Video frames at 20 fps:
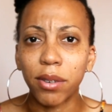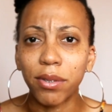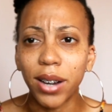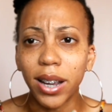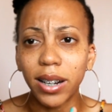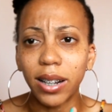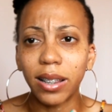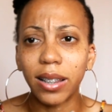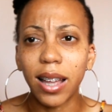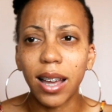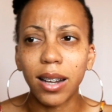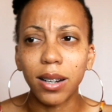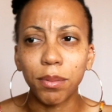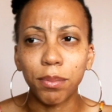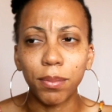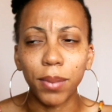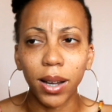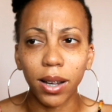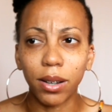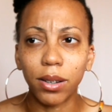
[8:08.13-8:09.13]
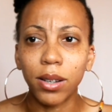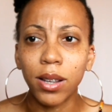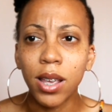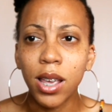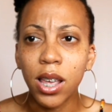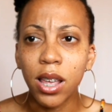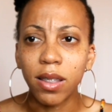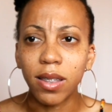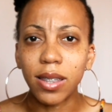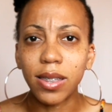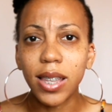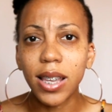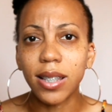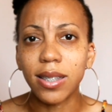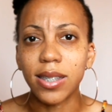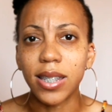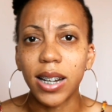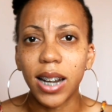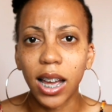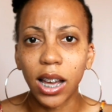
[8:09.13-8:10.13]
I write a lot about the
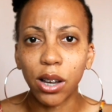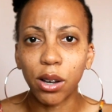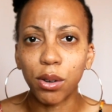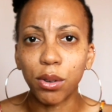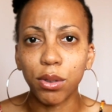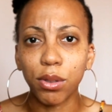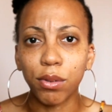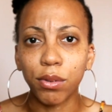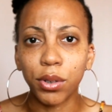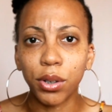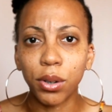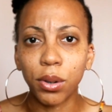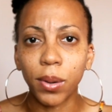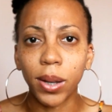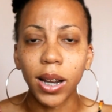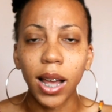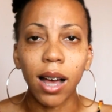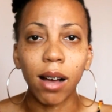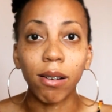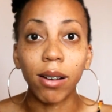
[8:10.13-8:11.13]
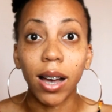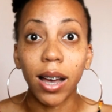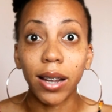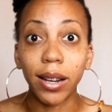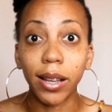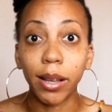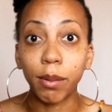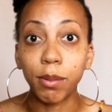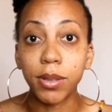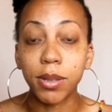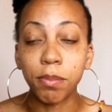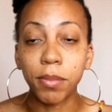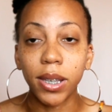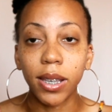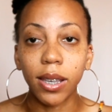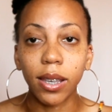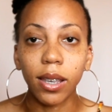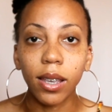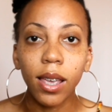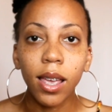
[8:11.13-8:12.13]
things that I go through and how God helps
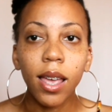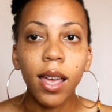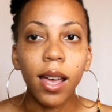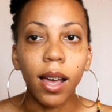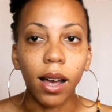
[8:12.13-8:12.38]
me.